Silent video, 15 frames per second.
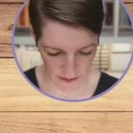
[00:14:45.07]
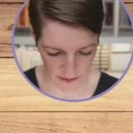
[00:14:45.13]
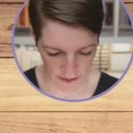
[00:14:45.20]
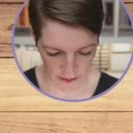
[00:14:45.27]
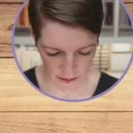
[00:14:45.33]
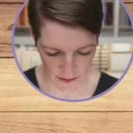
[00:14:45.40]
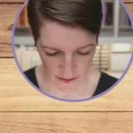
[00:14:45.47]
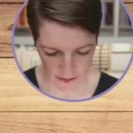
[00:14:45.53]

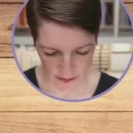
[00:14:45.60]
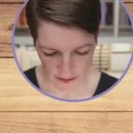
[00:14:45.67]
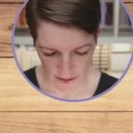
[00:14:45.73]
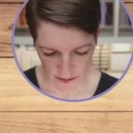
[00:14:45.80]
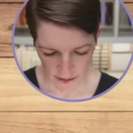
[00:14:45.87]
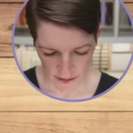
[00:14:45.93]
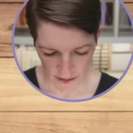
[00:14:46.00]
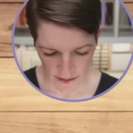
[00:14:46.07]

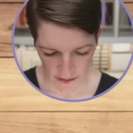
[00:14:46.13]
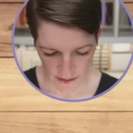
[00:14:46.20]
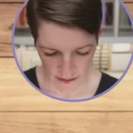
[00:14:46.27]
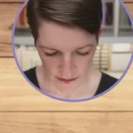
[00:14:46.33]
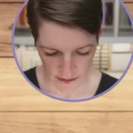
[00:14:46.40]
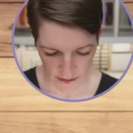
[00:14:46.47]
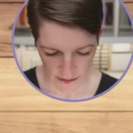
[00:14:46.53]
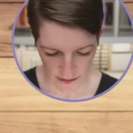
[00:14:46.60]

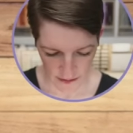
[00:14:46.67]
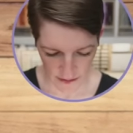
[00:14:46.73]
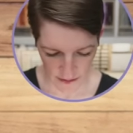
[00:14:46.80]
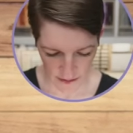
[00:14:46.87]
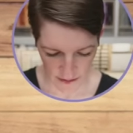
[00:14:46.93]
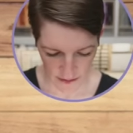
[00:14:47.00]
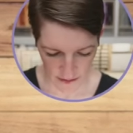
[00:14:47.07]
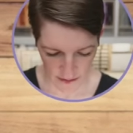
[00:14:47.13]

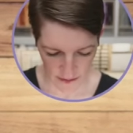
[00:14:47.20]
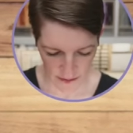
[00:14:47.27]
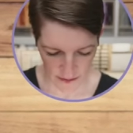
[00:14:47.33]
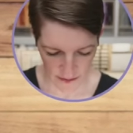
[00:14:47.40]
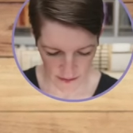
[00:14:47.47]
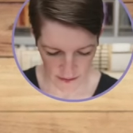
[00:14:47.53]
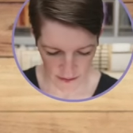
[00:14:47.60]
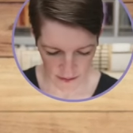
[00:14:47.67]

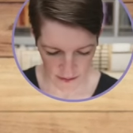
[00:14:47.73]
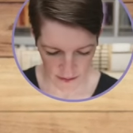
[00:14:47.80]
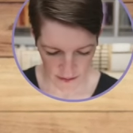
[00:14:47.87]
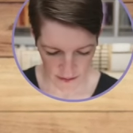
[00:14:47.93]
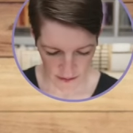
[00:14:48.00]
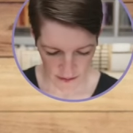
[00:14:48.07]
(no one is talking)